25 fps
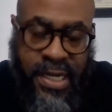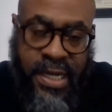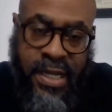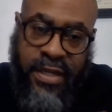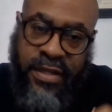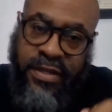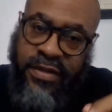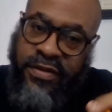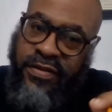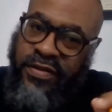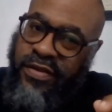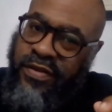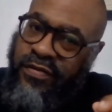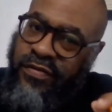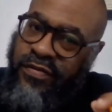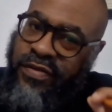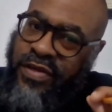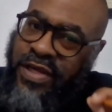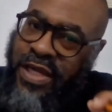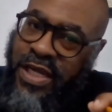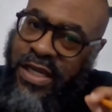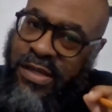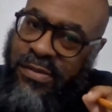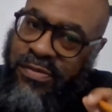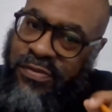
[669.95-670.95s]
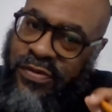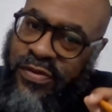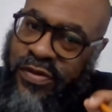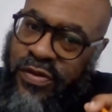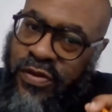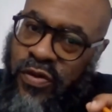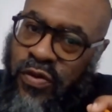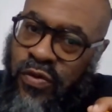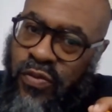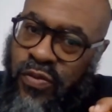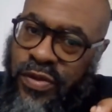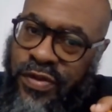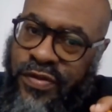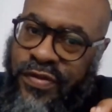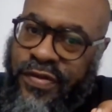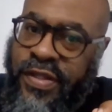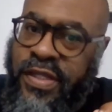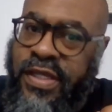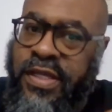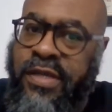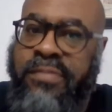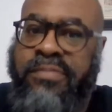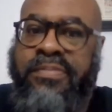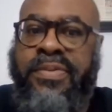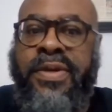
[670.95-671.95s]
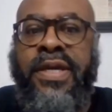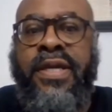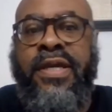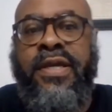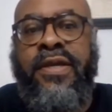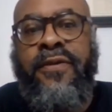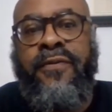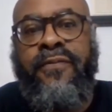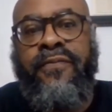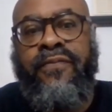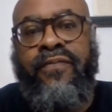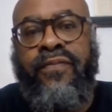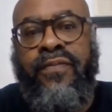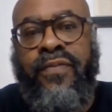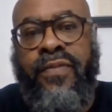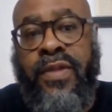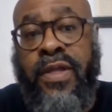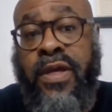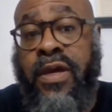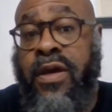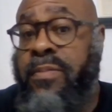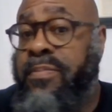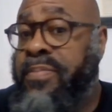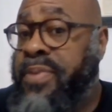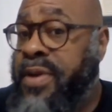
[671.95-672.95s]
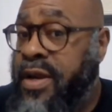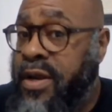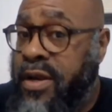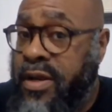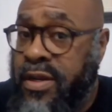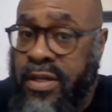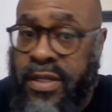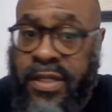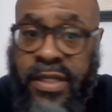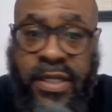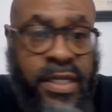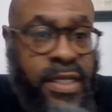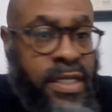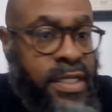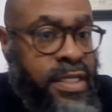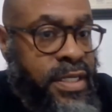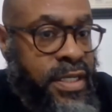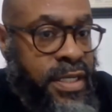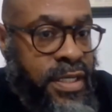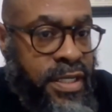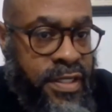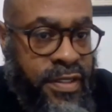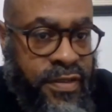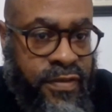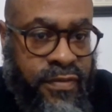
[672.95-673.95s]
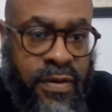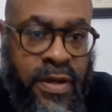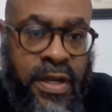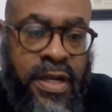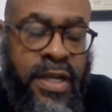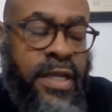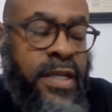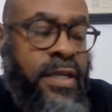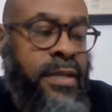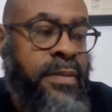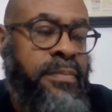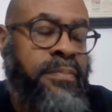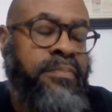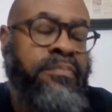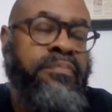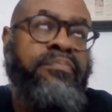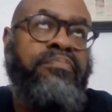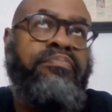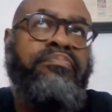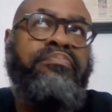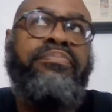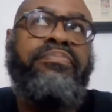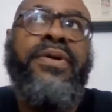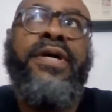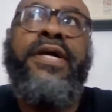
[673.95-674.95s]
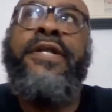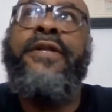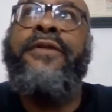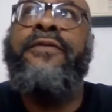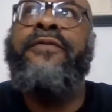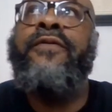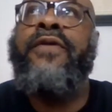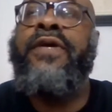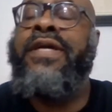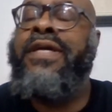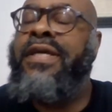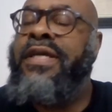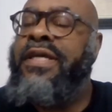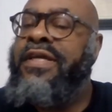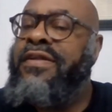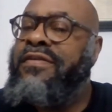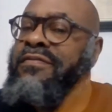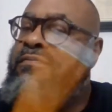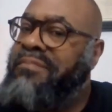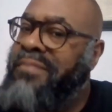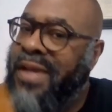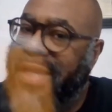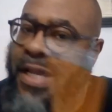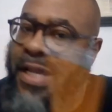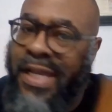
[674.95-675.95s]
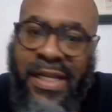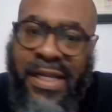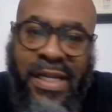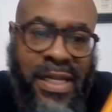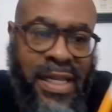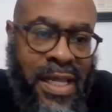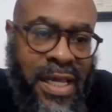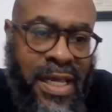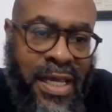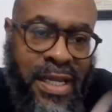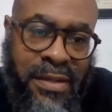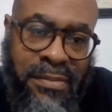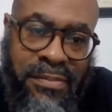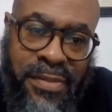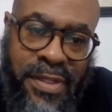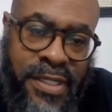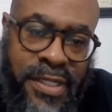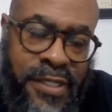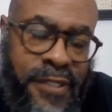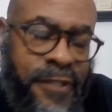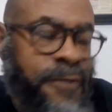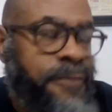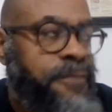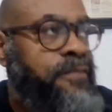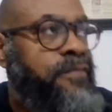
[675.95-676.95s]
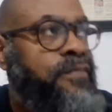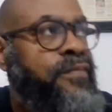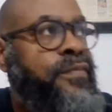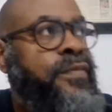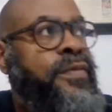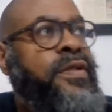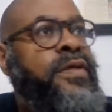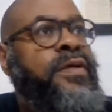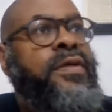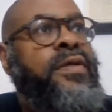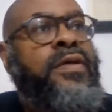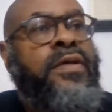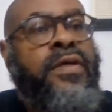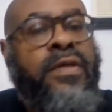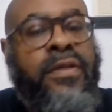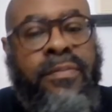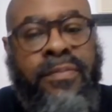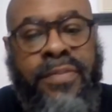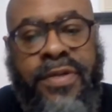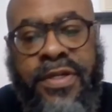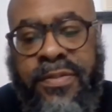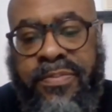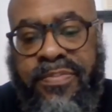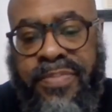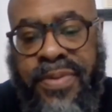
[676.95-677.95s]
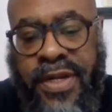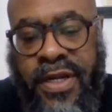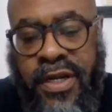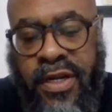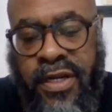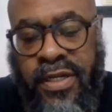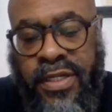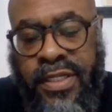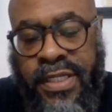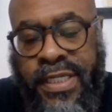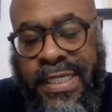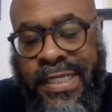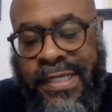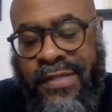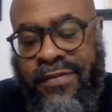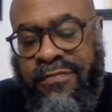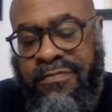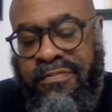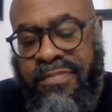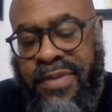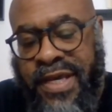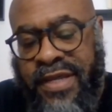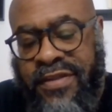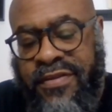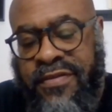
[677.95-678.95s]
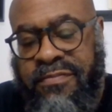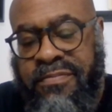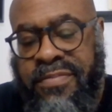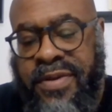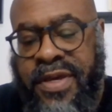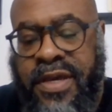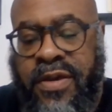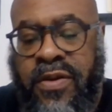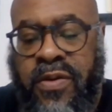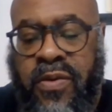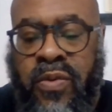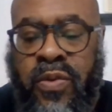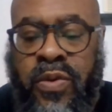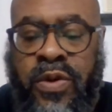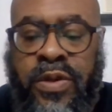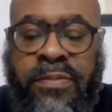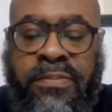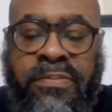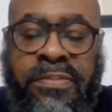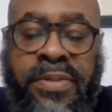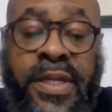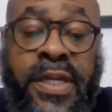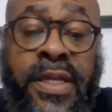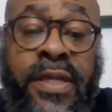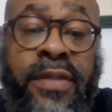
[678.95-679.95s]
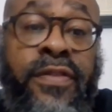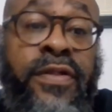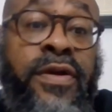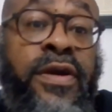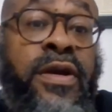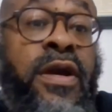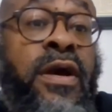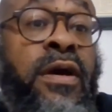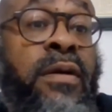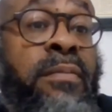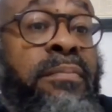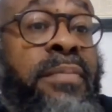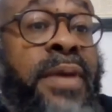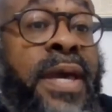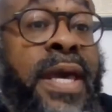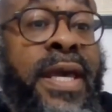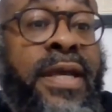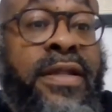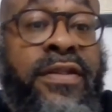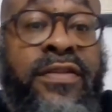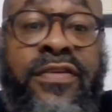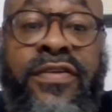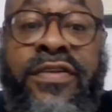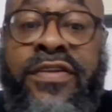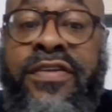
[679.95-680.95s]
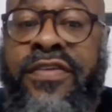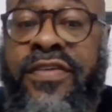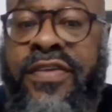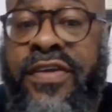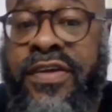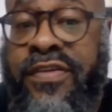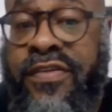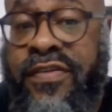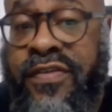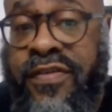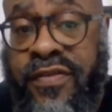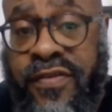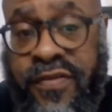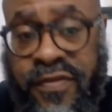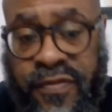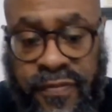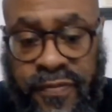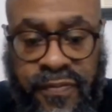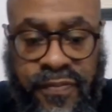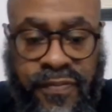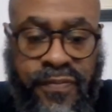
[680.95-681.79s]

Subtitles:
Now, this is James still wants to get paid. Now, apparently he does, right? But he's made a lot of money. But apparently his best bet would be the comeback to the Sixers.